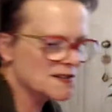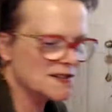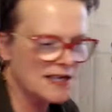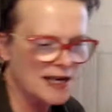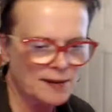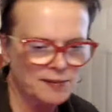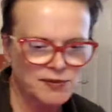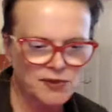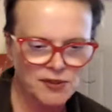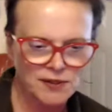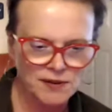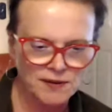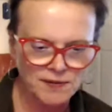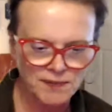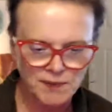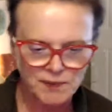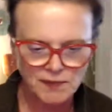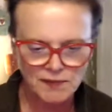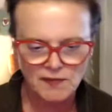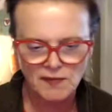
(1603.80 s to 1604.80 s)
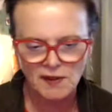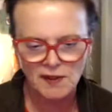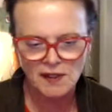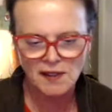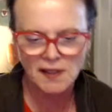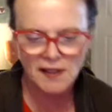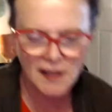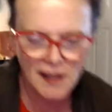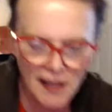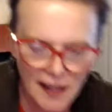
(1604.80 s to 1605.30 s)
tapped her
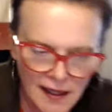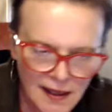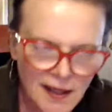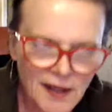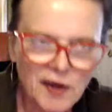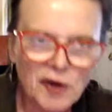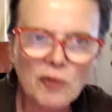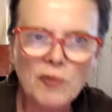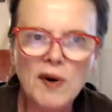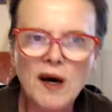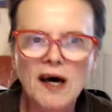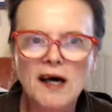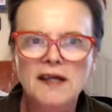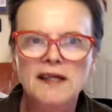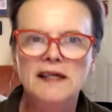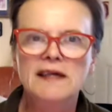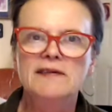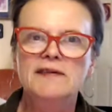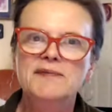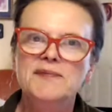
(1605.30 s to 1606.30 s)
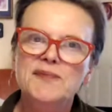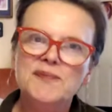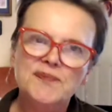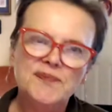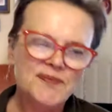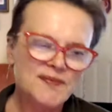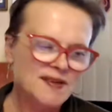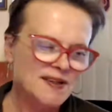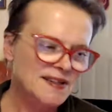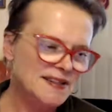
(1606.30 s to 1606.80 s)
little body.
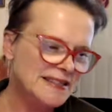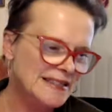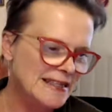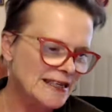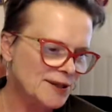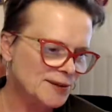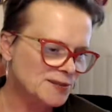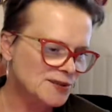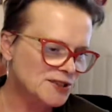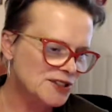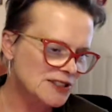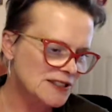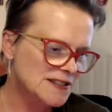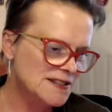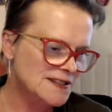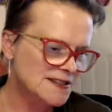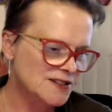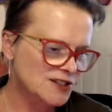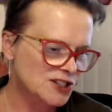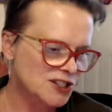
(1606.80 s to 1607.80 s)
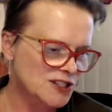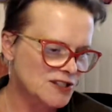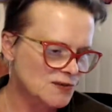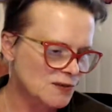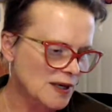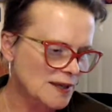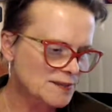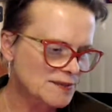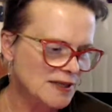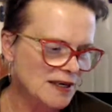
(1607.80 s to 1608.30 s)
Yep, she's
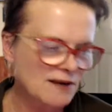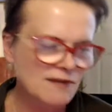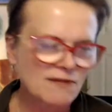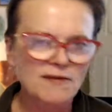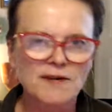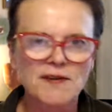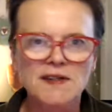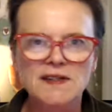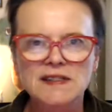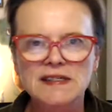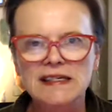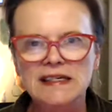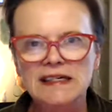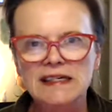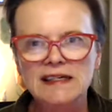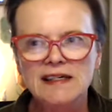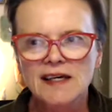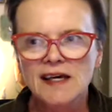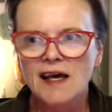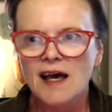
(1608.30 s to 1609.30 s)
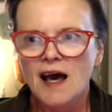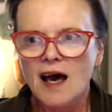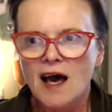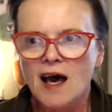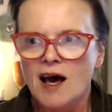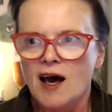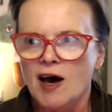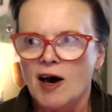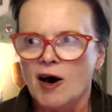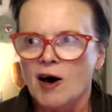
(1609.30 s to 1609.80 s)
wiped out for the day.
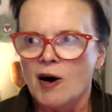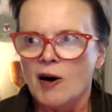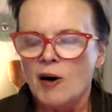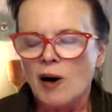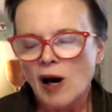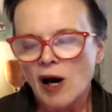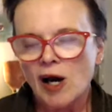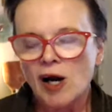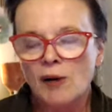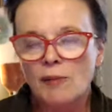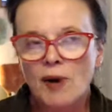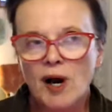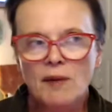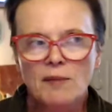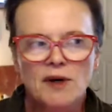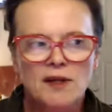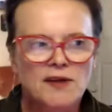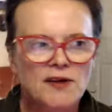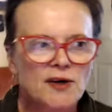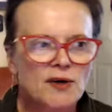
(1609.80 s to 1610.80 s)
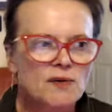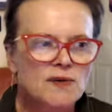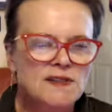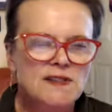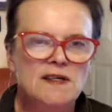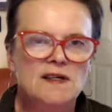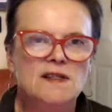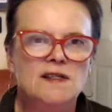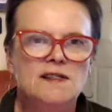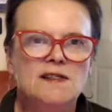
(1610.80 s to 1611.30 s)
Her mama though was
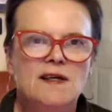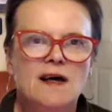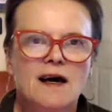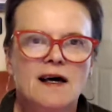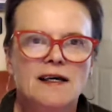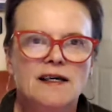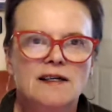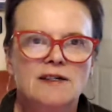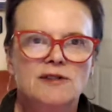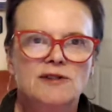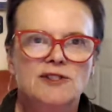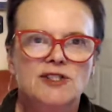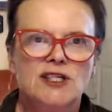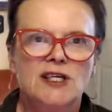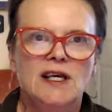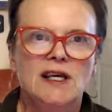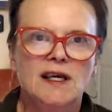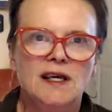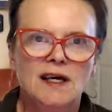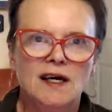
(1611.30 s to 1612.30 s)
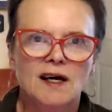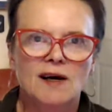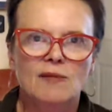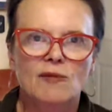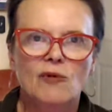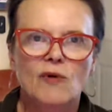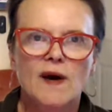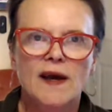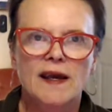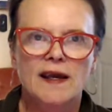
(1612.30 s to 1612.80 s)
on this high energy
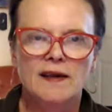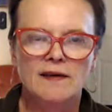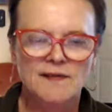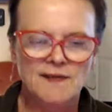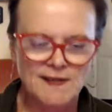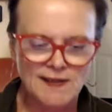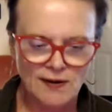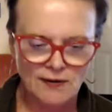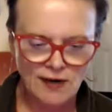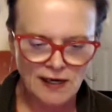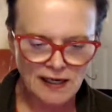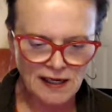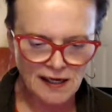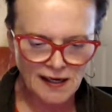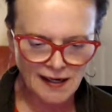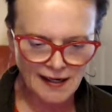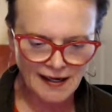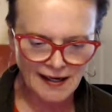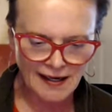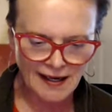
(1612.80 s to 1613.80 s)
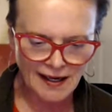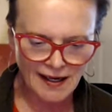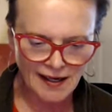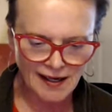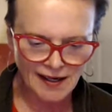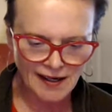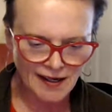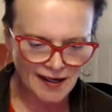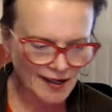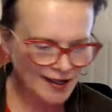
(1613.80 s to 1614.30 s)
wave, so
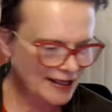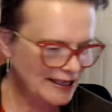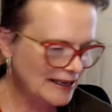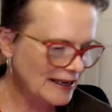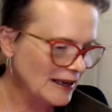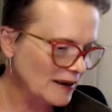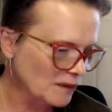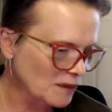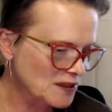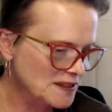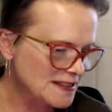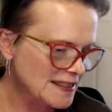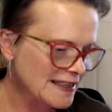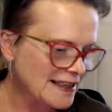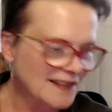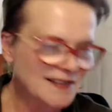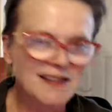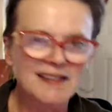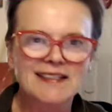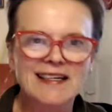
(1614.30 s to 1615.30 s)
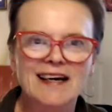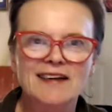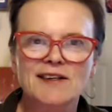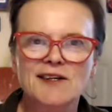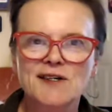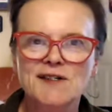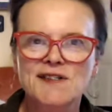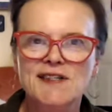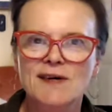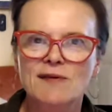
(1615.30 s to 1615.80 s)
I once I got the
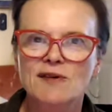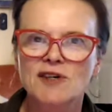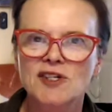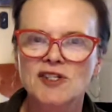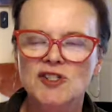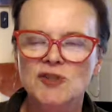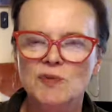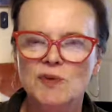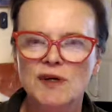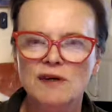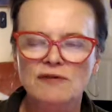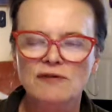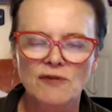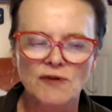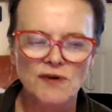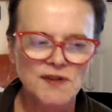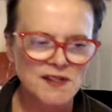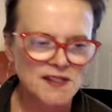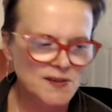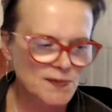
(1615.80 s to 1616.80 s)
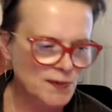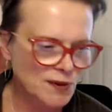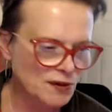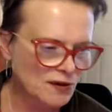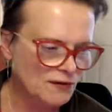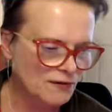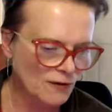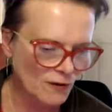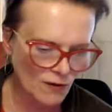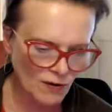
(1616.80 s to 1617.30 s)
downloads, I wanted to bring forth this
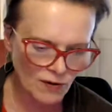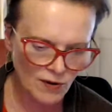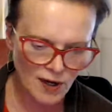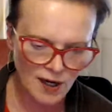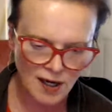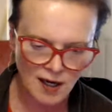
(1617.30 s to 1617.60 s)
beautiful